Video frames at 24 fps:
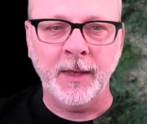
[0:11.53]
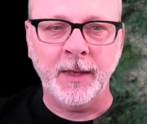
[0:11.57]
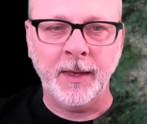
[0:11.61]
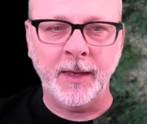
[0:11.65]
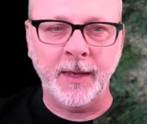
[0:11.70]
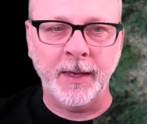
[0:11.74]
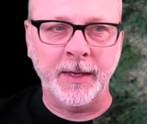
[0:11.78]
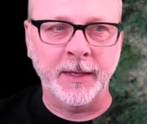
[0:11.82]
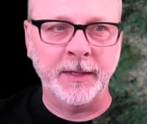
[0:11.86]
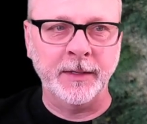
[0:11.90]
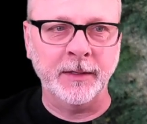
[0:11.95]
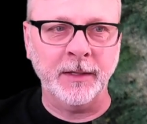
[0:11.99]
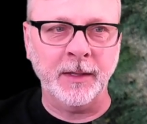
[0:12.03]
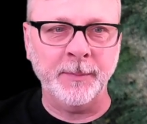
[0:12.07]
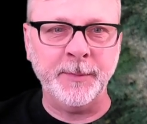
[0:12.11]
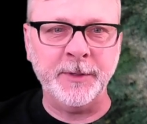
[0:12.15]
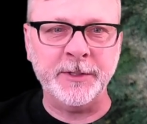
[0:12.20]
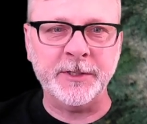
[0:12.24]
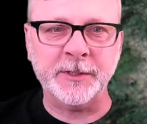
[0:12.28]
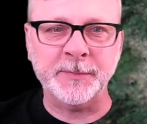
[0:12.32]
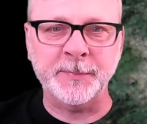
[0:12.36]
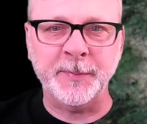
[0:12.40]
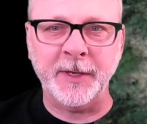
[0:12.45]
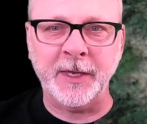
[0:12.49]
And let me
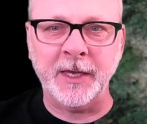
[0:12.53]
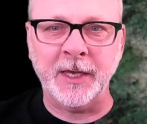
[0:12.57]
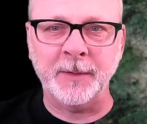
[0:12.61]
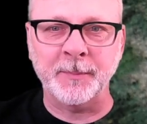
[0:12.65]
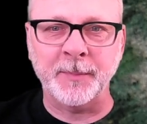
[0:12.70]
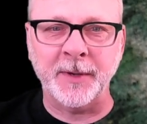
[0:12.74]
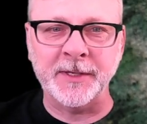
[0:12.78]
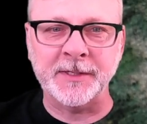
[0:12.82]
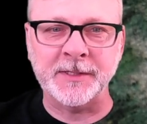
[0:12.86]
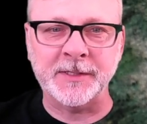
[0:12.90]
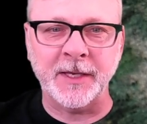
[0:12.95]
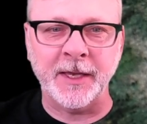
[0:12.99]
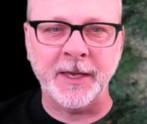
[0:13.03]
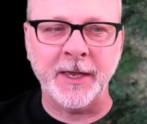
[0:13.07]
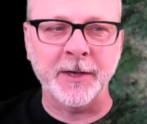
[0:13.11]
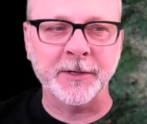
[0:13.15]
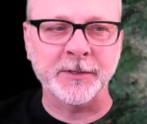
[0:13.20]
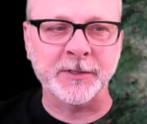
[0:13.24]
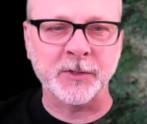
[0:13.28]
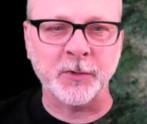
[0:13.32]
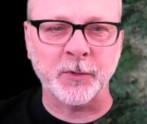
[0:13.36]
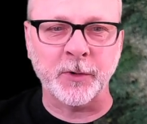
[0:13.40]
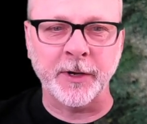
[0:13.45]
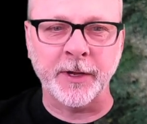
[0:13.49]
just begin by saying how
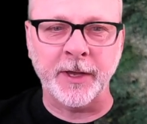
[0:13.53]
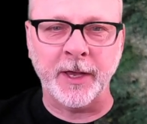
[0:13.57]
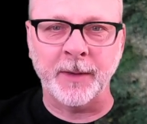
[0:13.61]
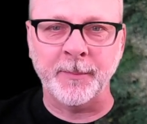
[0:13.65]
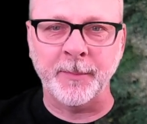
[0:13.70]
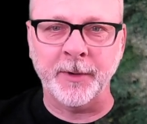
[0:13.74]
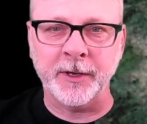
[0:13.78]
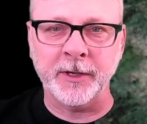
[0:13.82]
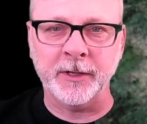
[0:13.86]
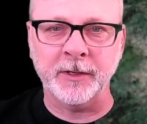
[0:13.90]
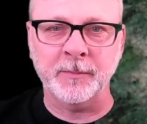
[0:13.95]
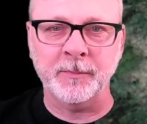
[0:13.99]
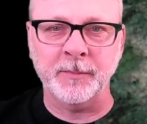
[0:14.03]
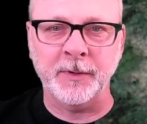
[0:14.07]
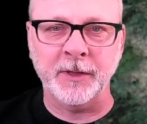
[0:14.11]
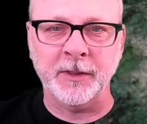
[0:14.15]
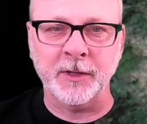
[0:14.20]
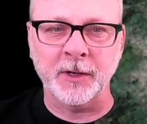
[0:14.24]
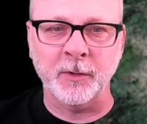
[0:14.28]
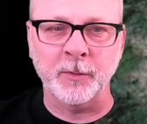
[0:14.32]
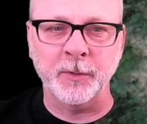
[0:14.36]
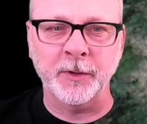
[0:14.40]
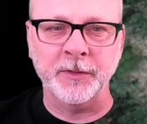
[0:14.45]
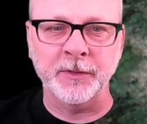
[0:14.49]
sorry I am I couldn't be
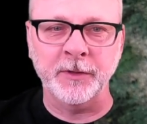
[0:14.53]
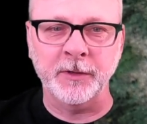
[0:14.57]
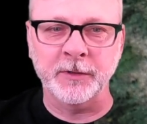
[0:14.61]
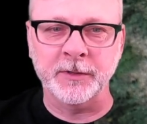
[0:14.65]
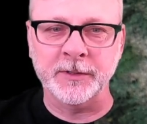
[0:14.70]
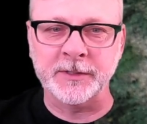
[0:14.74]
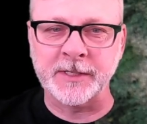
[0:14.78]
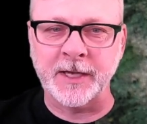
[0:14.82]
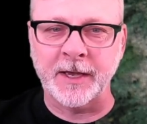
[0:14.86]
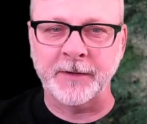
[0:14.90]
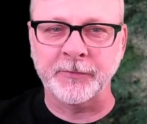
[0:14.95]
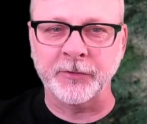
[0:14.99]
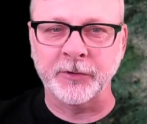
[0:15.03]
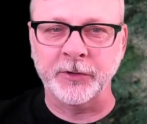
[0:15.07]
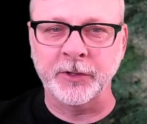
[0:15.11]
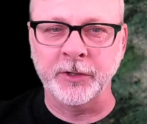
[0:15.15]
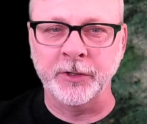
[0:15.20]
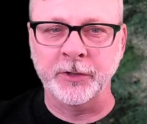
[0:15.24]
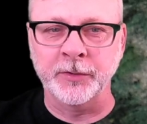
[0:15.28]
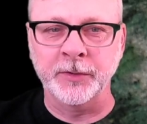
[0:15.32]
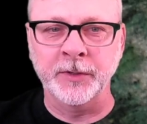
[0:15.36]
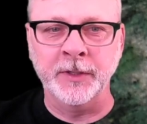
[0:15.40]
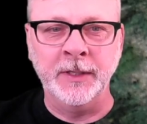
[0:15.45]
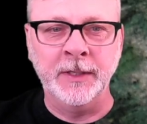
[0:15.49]
there with you this
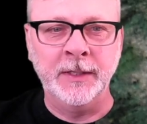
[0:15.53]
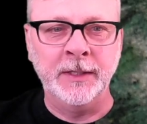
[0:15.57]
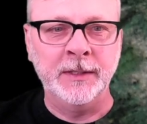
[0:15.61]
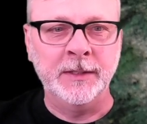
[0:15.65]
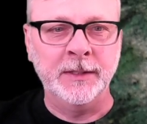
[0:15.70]
afternoon.